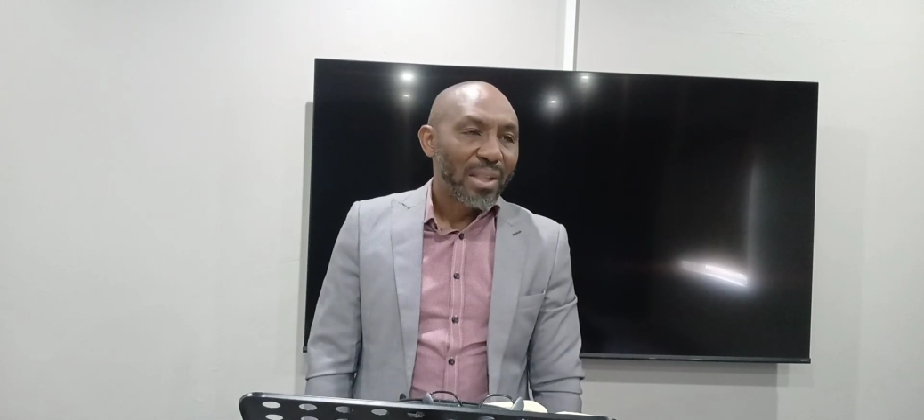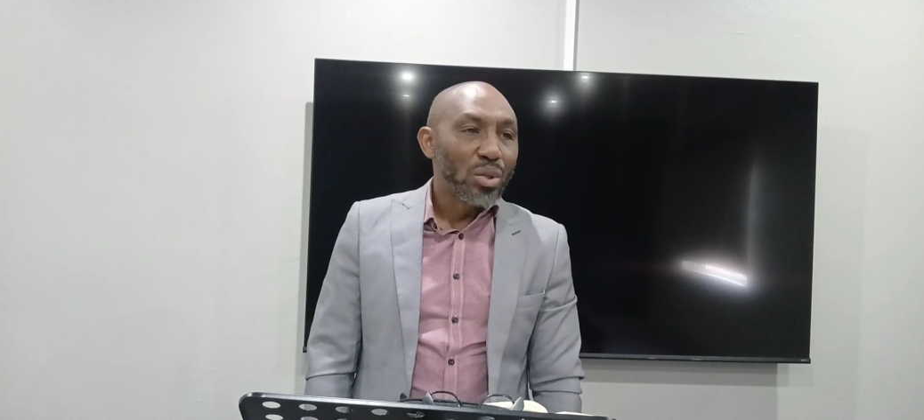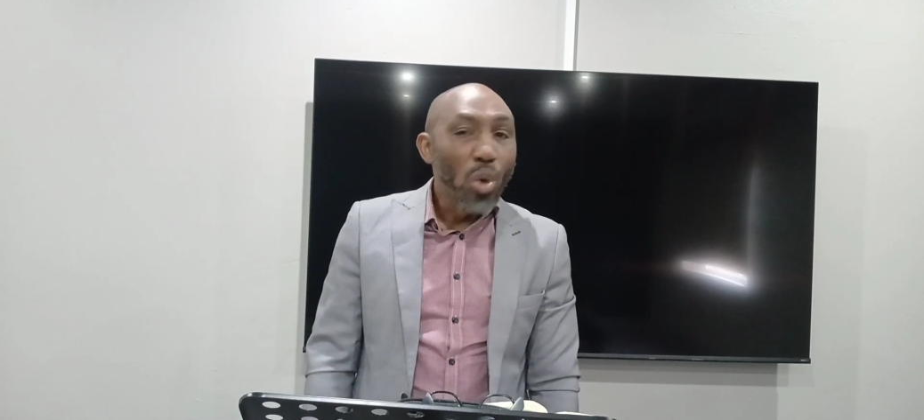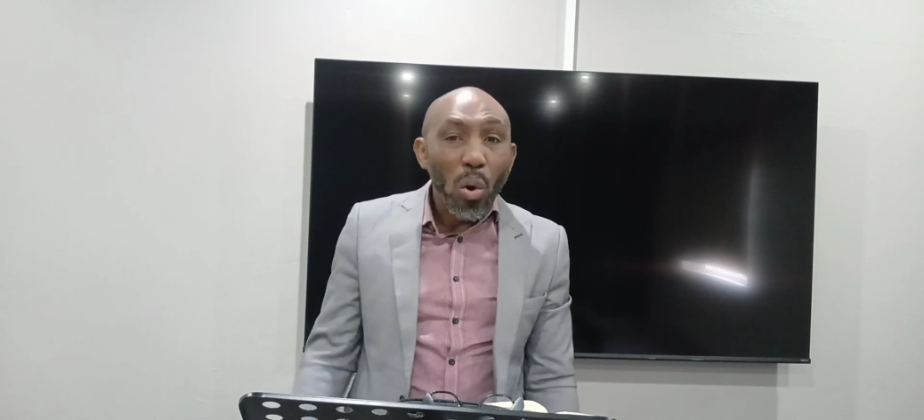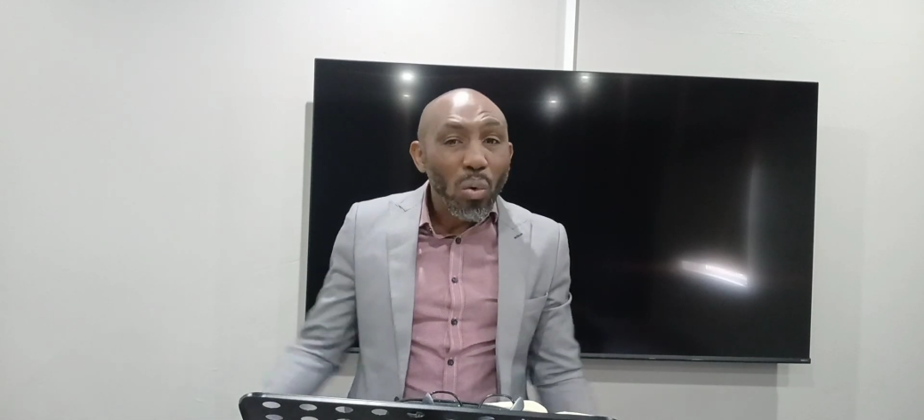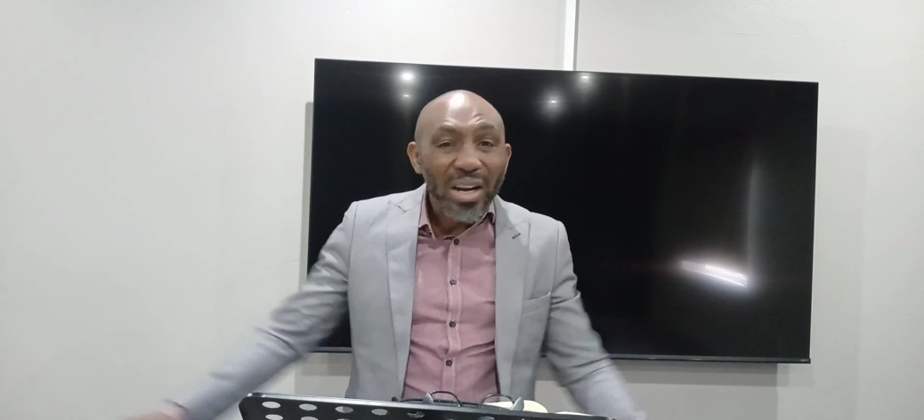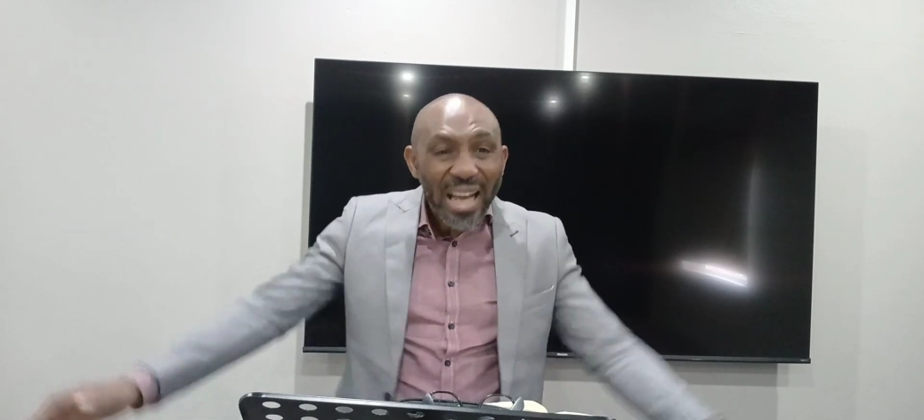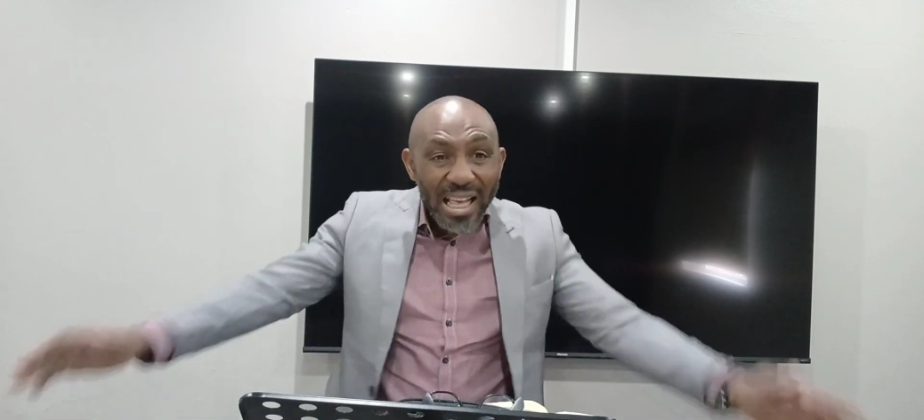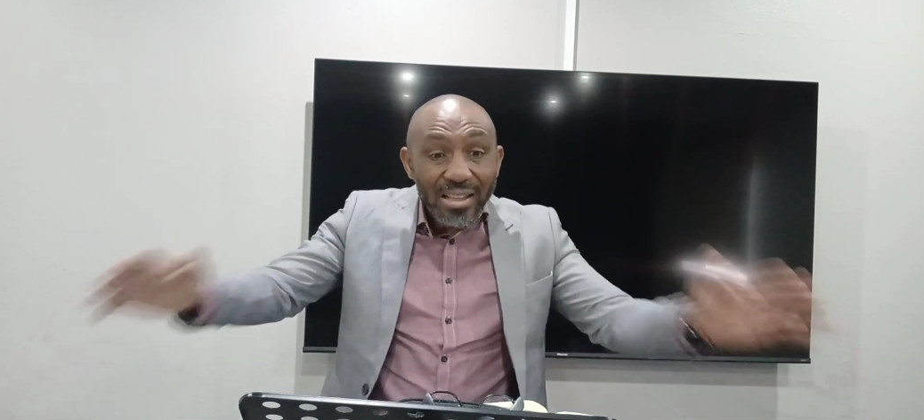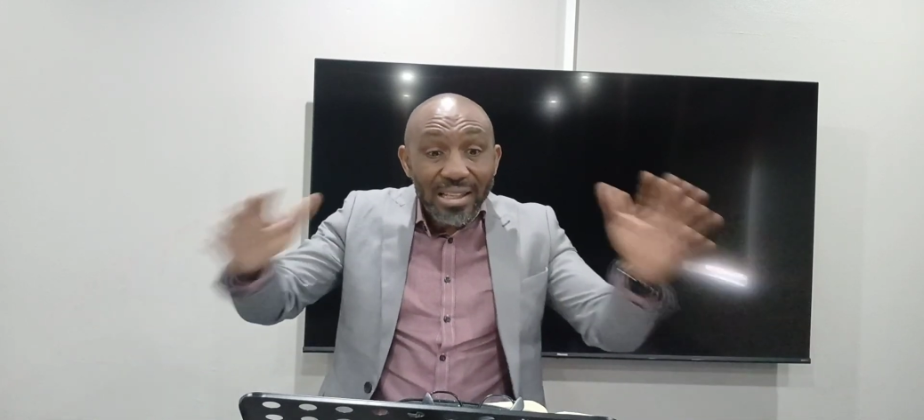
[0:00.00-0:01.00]
No one
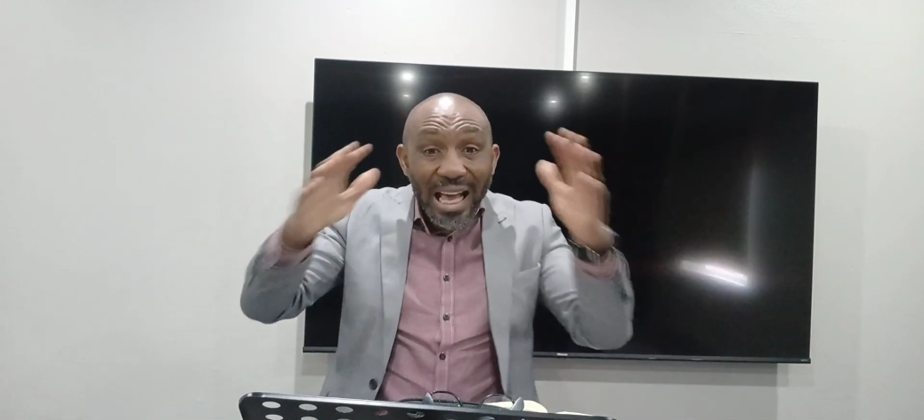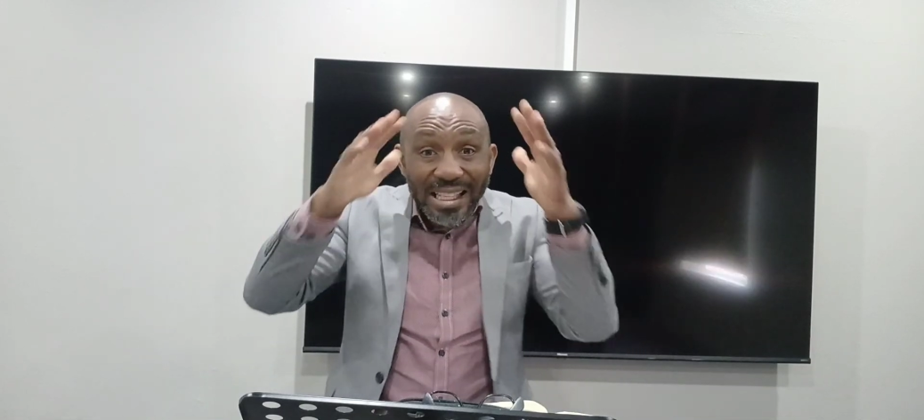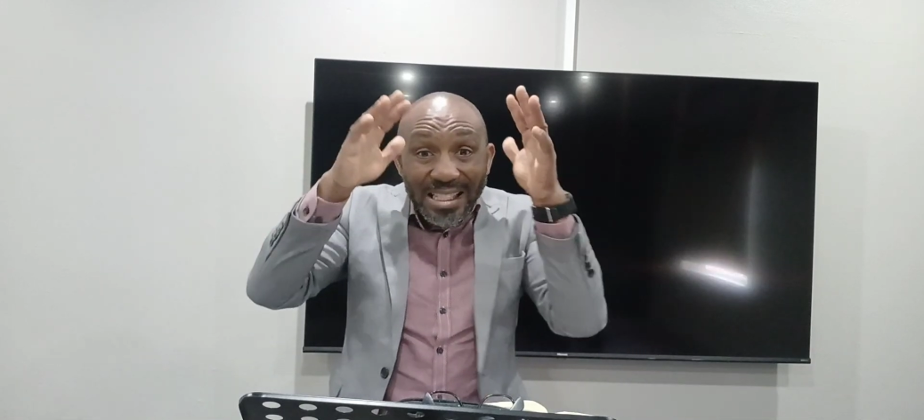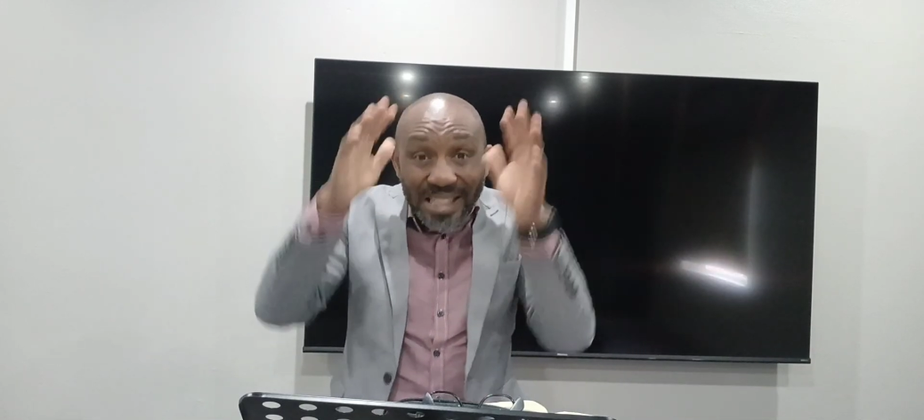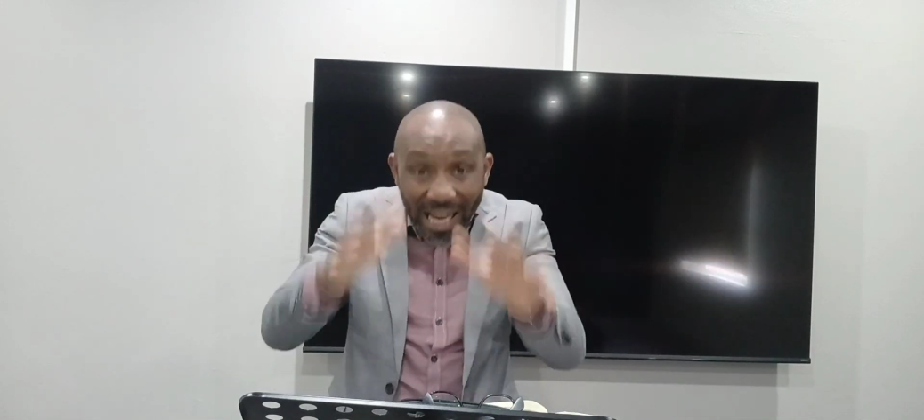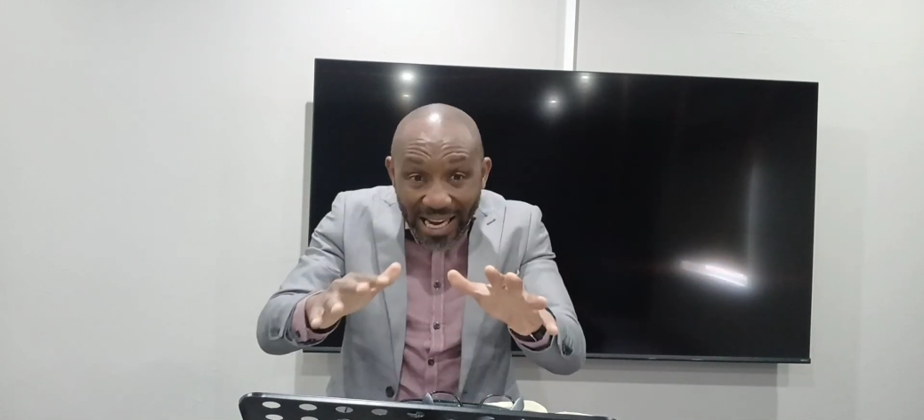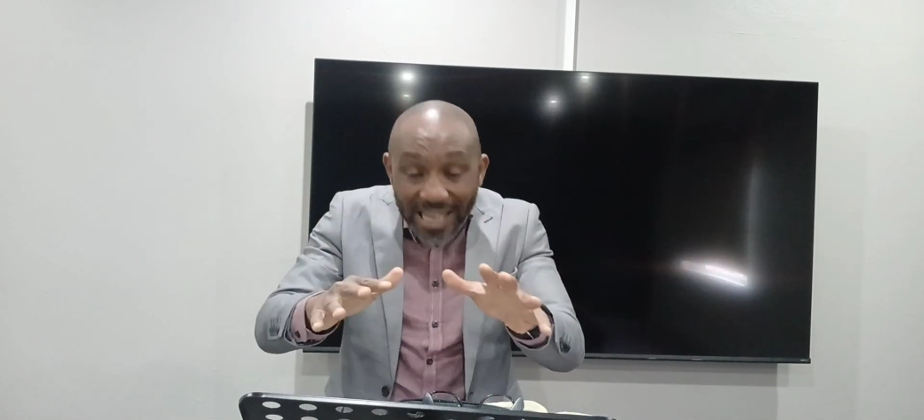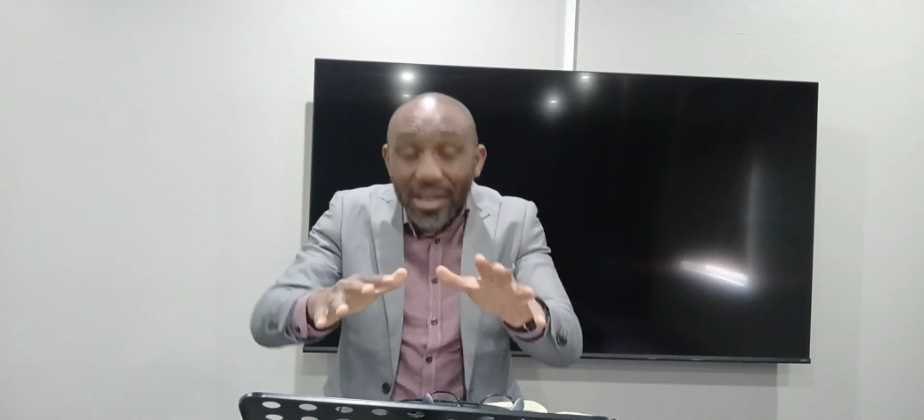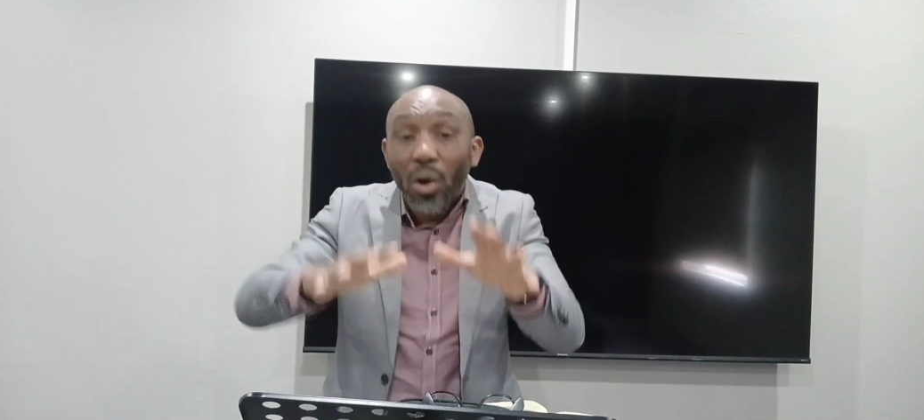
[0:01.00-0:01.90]
else has died